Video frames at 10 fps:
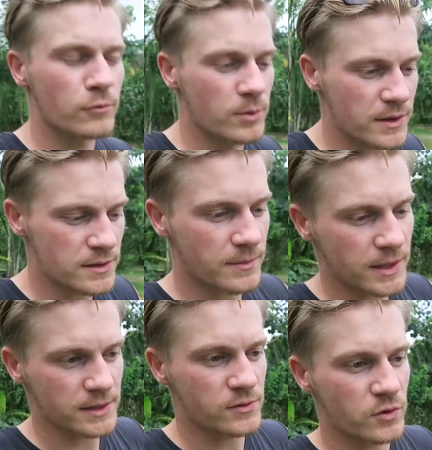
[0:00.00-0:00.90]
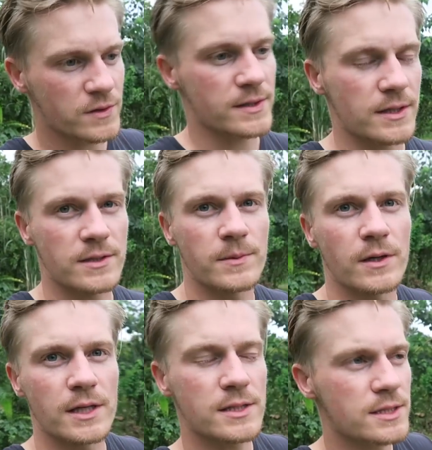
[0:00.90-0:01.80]
everybody's a bit exhausted to be
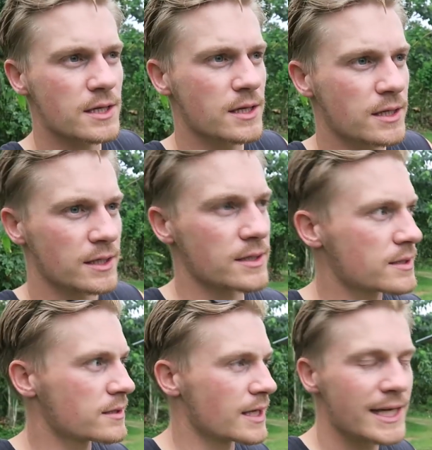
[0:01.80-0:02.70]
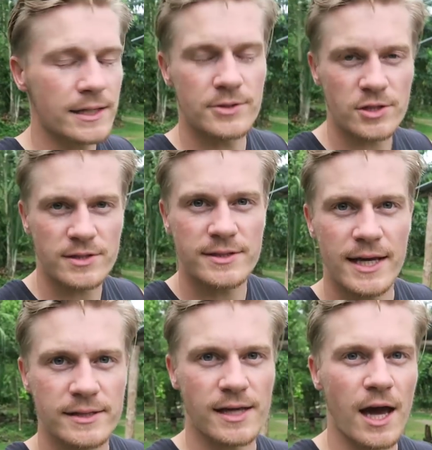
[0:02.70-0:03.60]
honest. It's The heat just
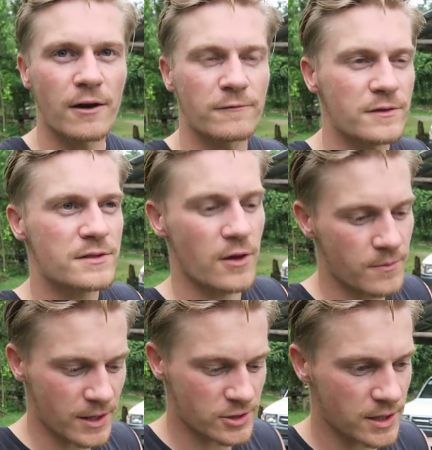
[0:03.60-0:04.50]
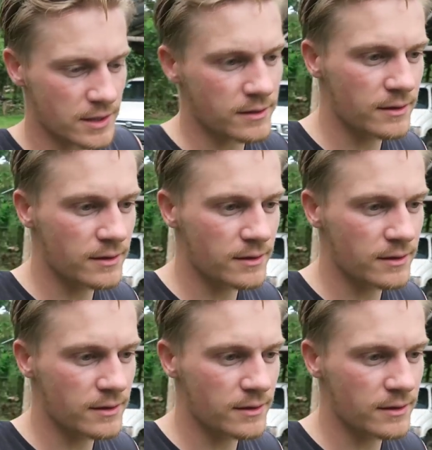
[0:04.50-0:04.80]
takes it out of you so much here.